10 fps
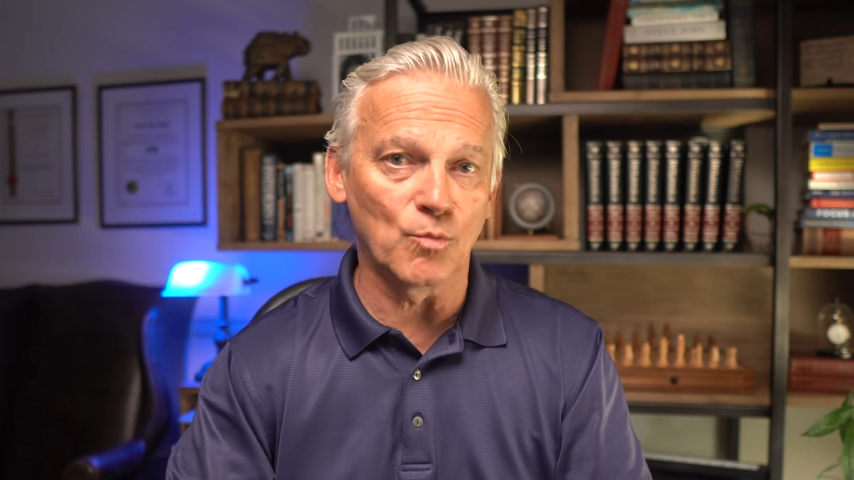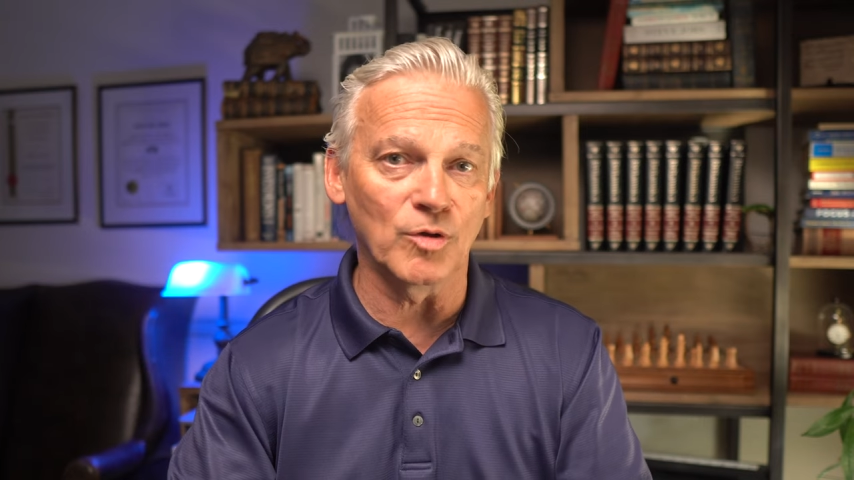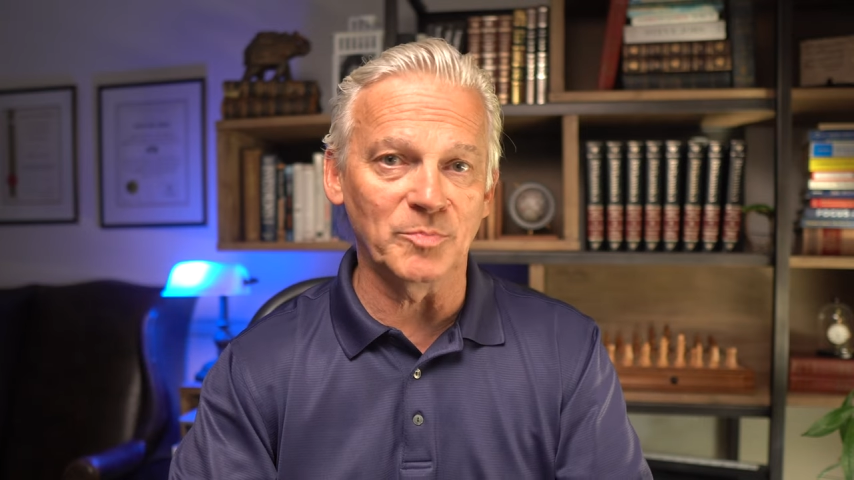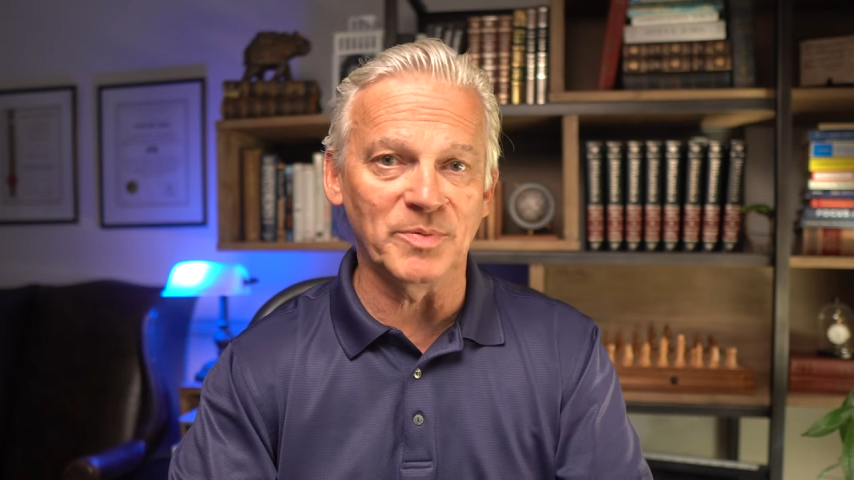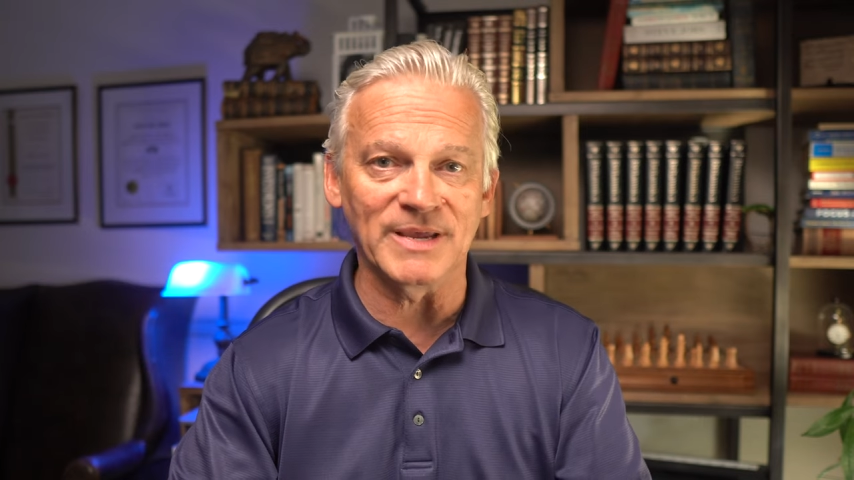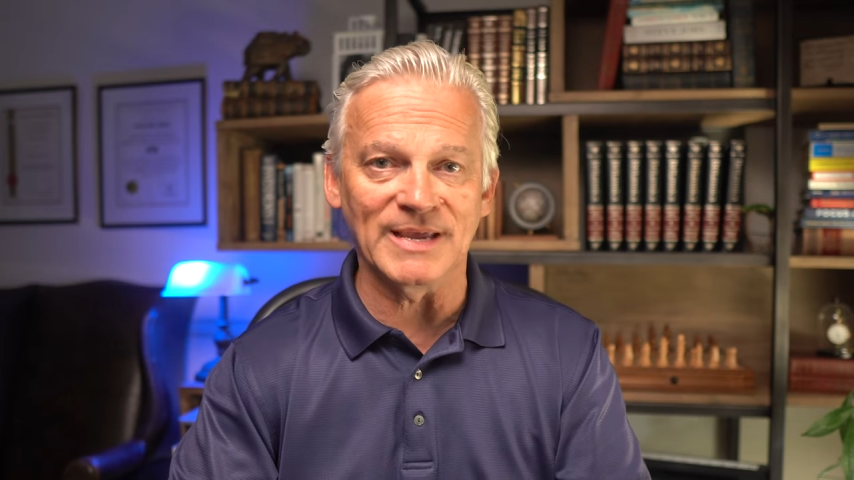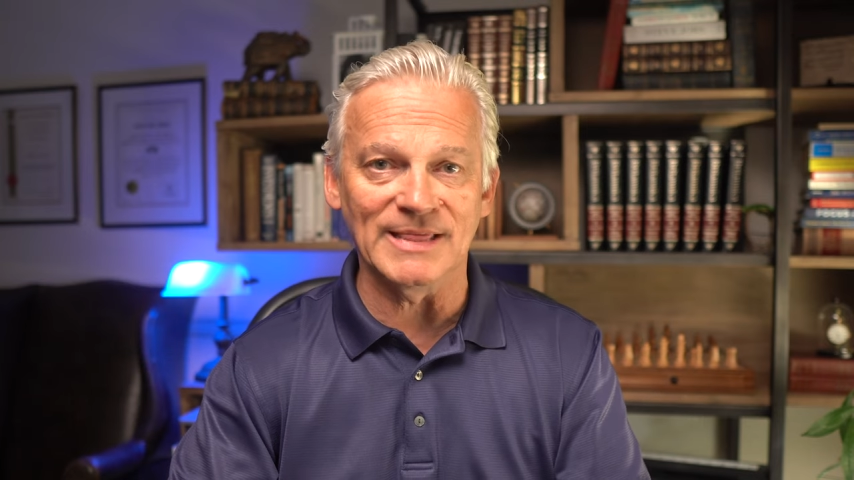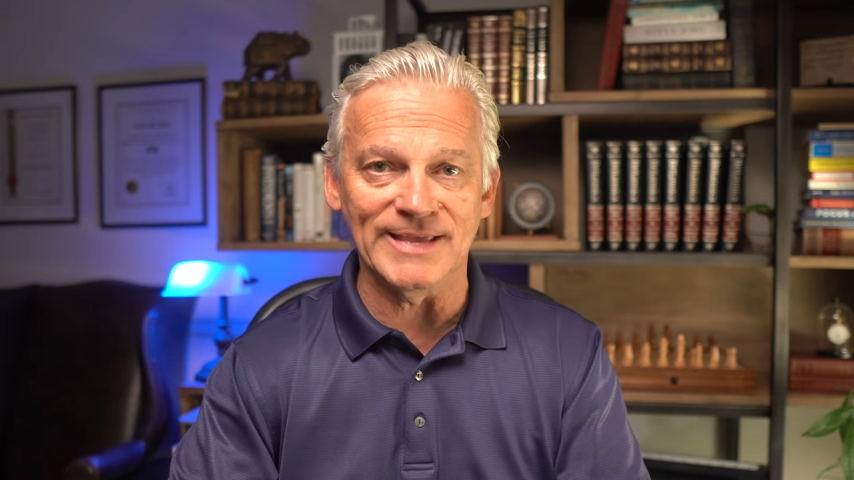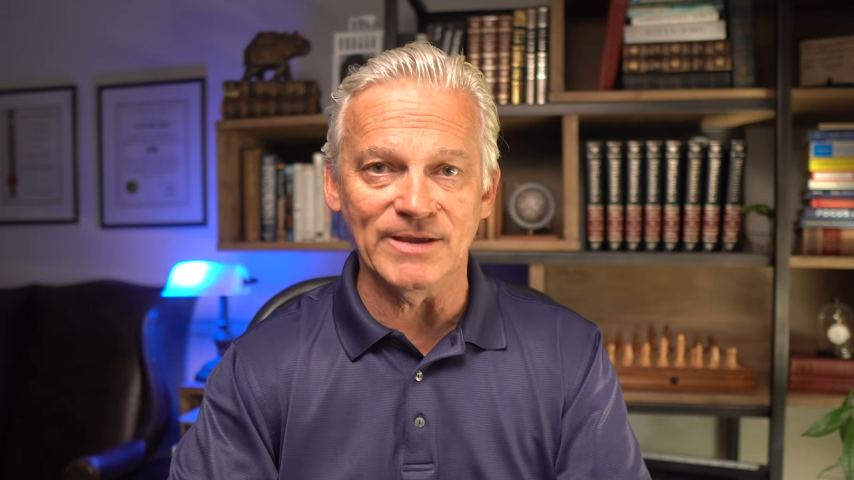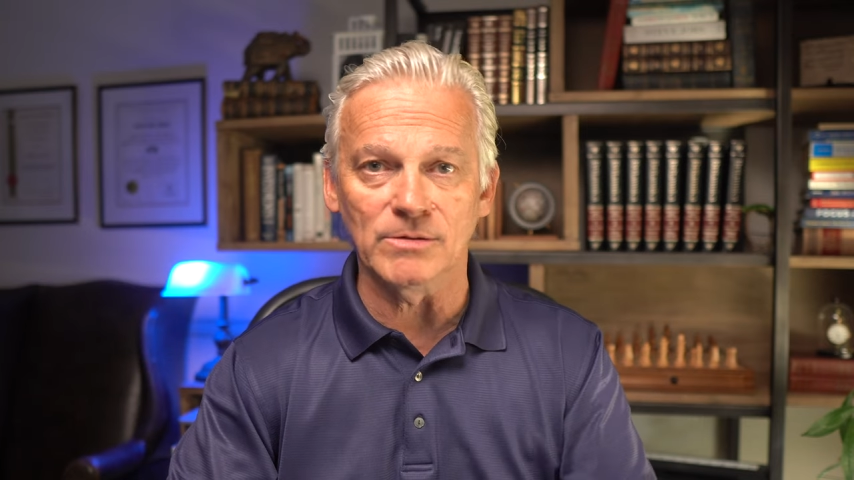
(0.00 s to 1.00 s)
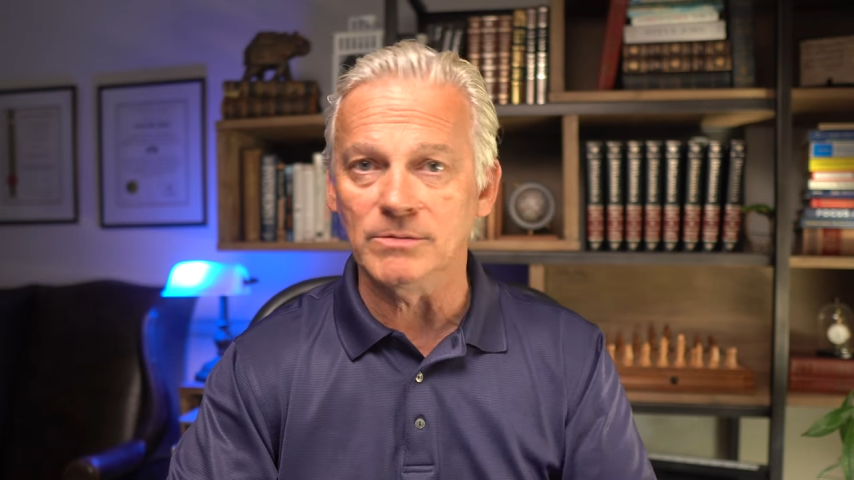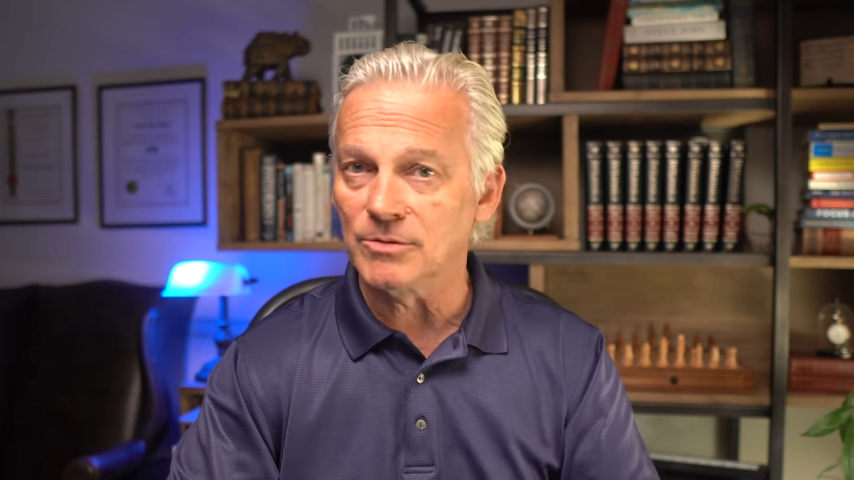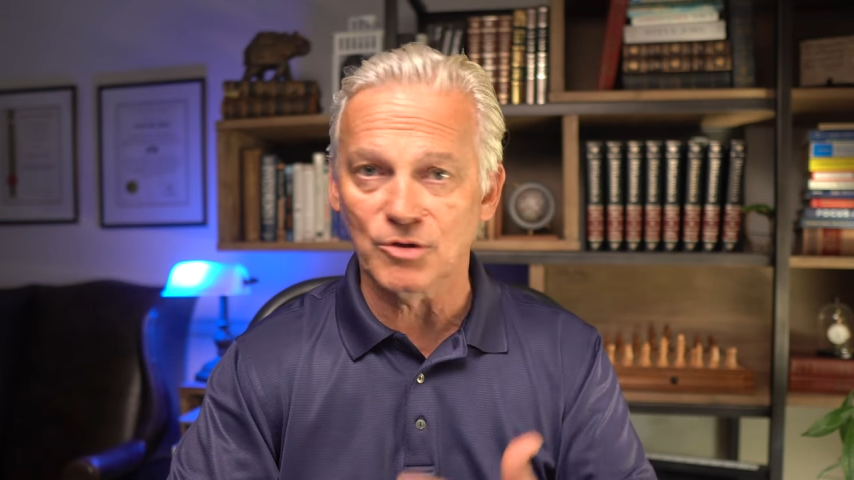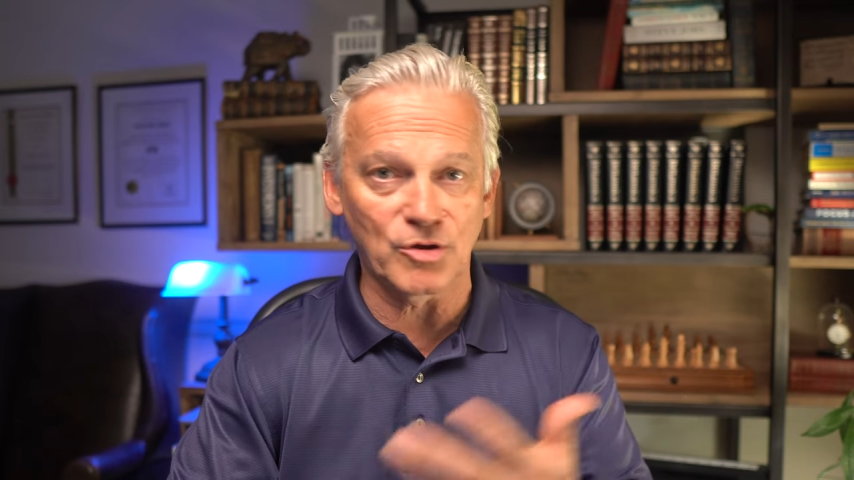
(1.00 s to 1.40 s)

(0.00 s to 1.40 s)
would be illegal,